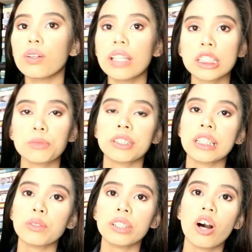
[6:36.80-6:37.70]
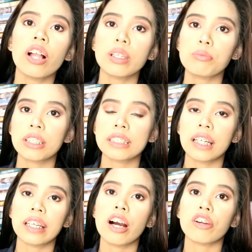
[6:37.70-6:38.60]
let's proceed with all the books
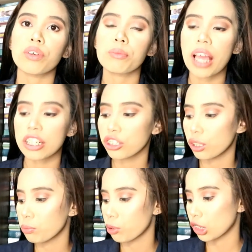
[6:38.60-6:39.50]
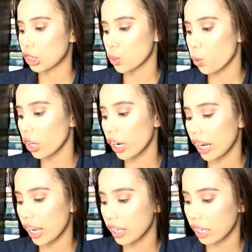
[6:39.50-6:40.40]
that I got from National Bookstore.
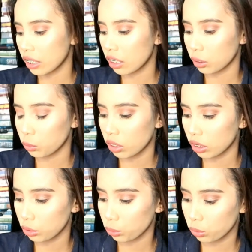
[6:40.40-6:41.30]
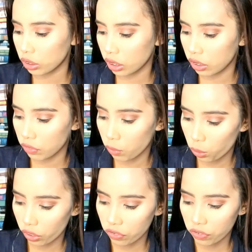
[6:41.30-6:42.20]
And I got 1, 2, 3,
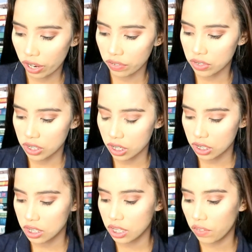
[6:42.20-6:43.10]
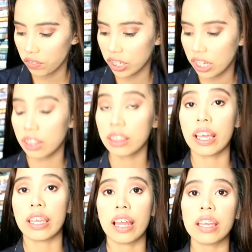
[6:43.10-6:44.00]
4, 5, 6, 7, 8,
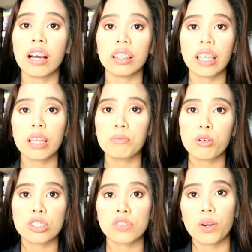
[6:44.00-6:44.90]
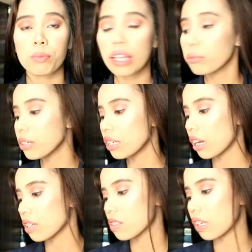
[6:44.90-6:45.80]
9. I got 9 books from
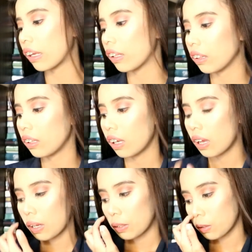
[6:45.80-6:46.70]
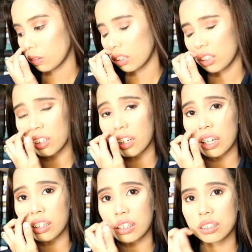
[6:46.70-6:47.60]
NBS. And, yun, hindi na
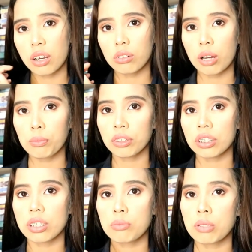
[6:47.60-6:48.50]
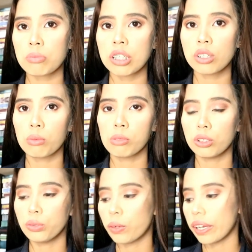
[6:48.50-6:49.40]
nga rin kasi ako nakapunta sa
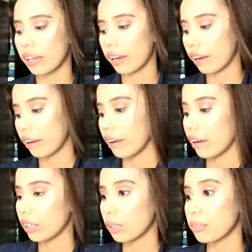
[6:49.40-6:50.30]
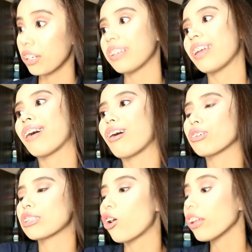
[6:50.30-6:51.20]
BBW. Kaya, namili na lang ako
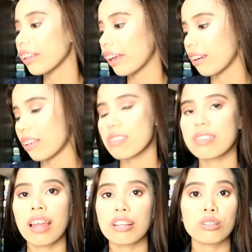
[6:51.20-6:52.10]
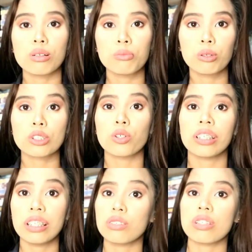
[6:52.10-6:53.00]
sa online and sa National Bookstore
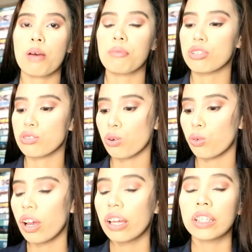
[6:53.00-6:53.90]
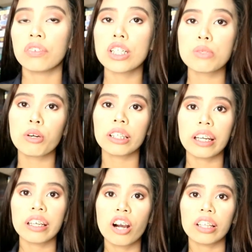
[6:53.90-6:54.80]
dito sa amin. So, the first book that I got